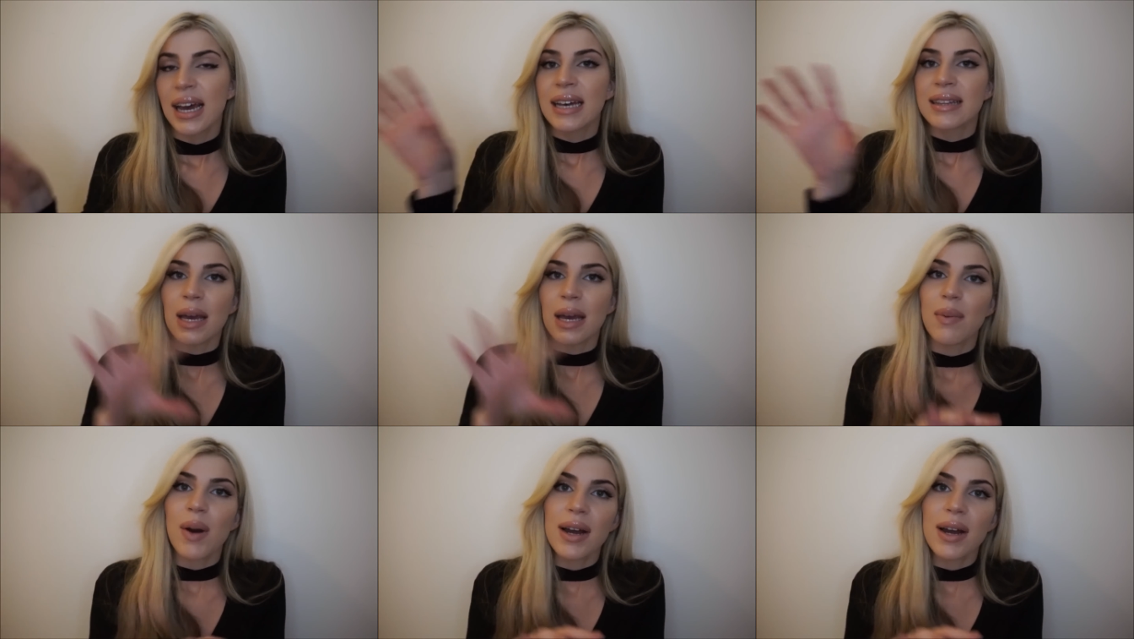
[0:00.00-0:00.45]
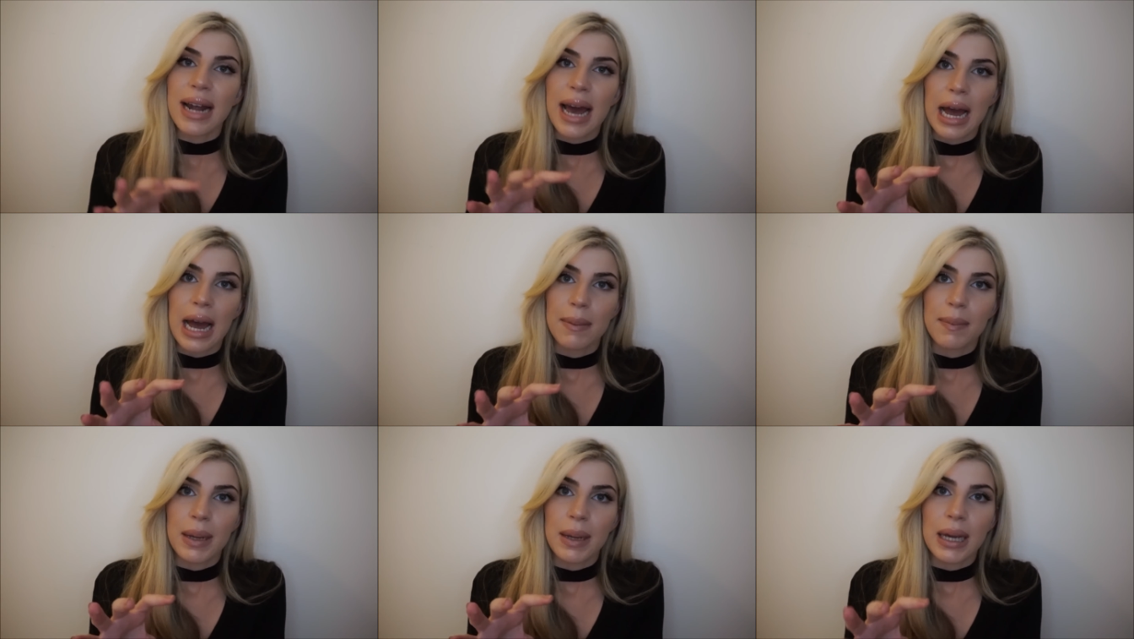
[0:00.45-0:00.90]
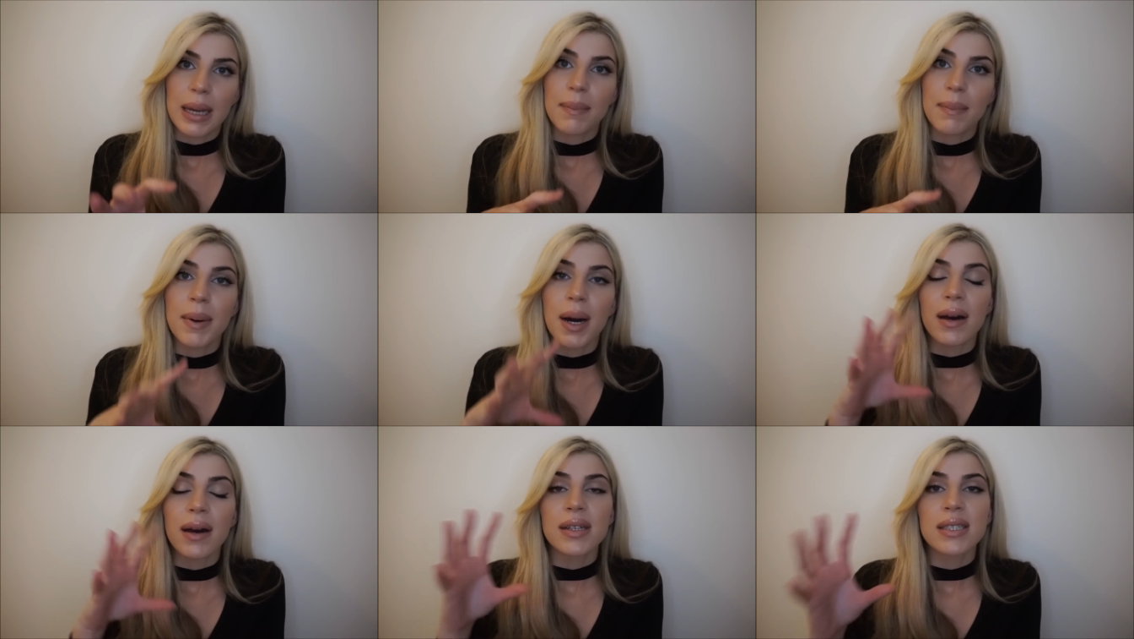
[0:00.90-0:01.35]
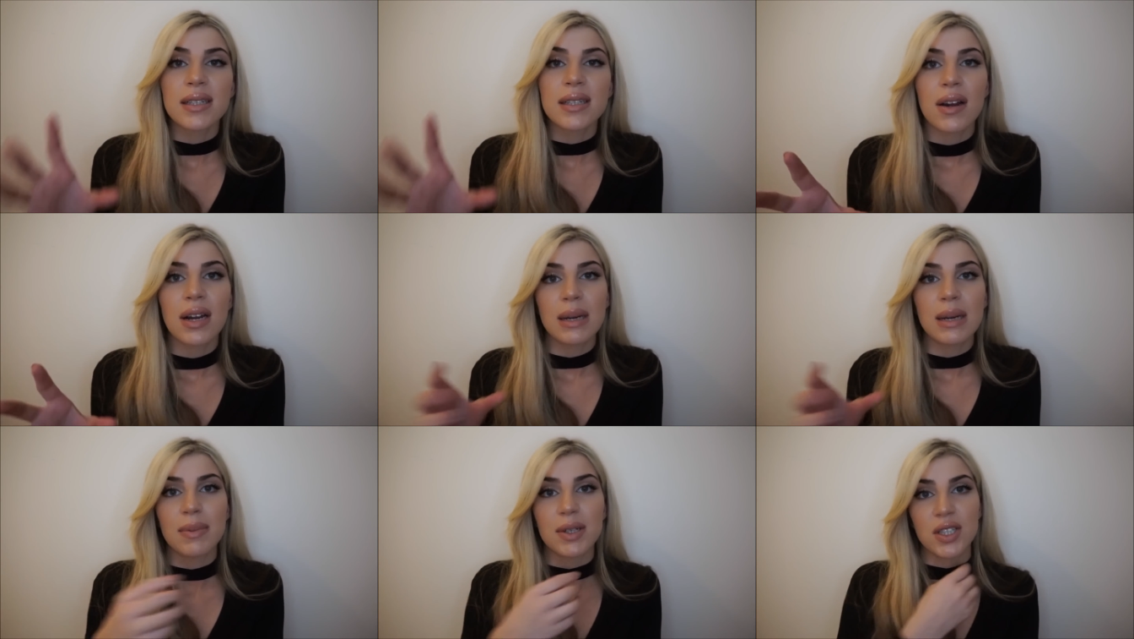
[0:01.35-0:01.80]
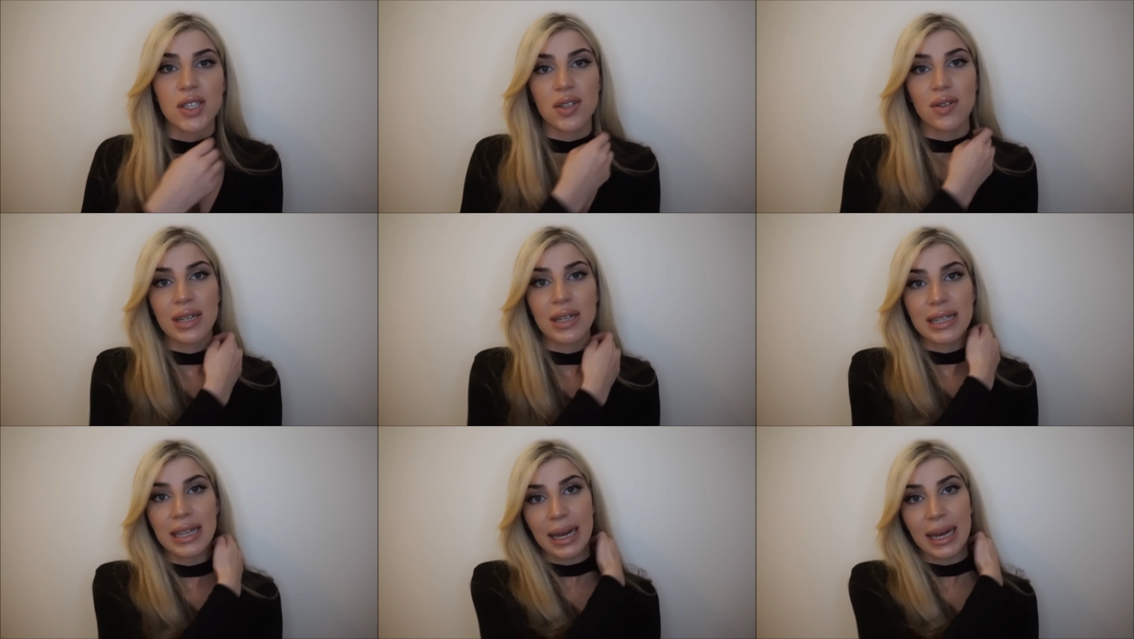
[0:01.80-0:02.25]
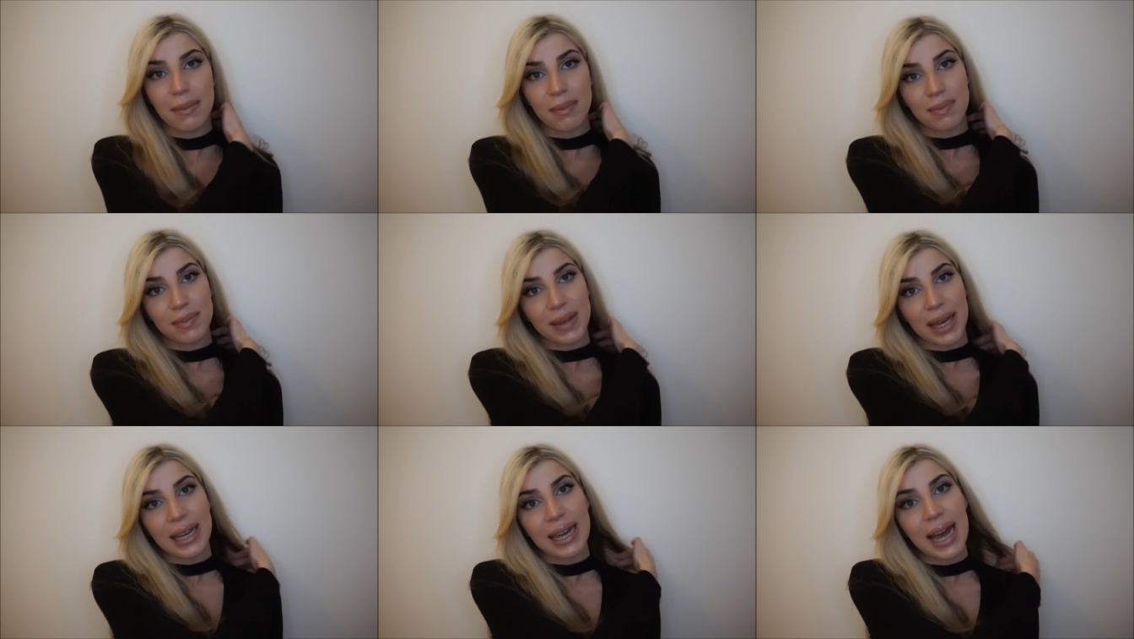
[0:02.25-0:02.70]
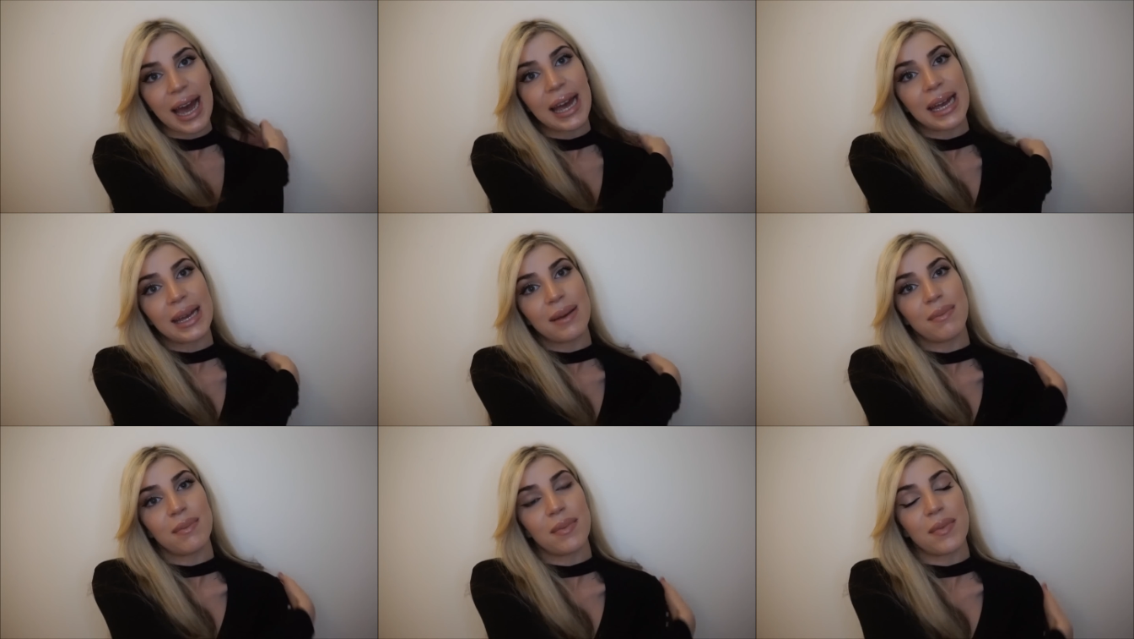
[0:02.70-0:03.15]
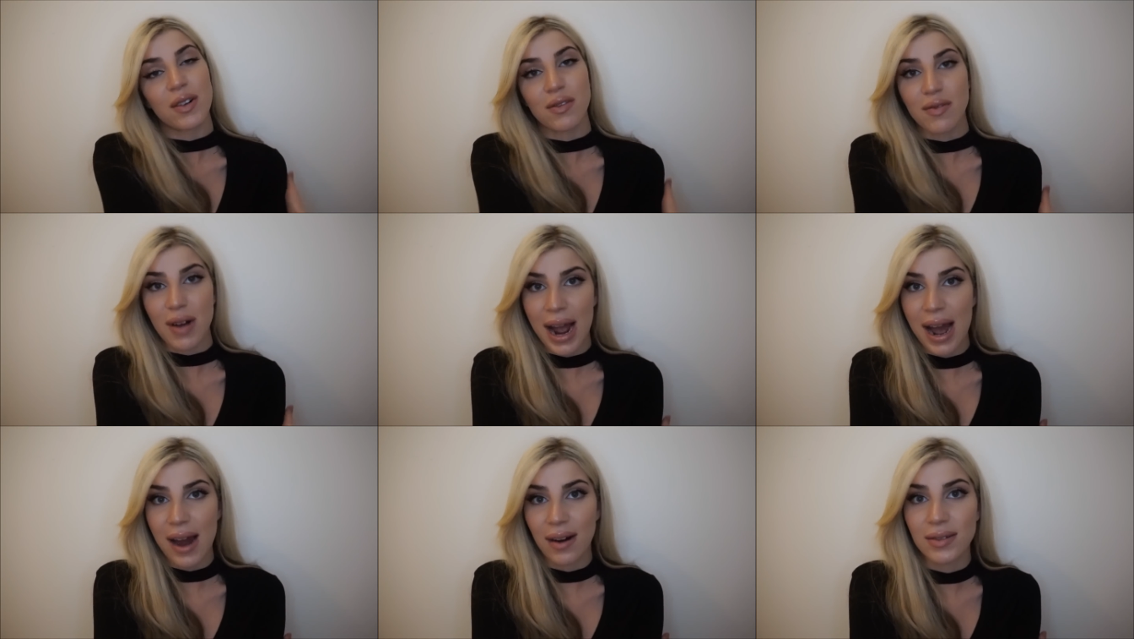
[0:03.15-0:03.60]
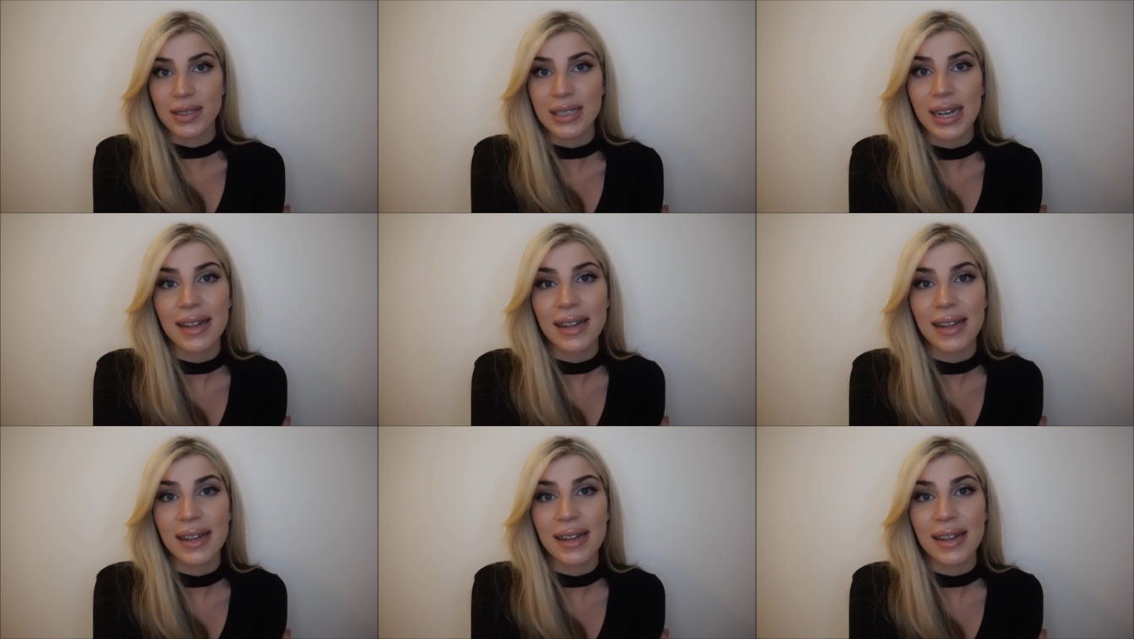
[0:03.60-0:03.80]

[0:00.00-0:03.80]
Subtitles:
They weren't happy, but slowly but surely they came around,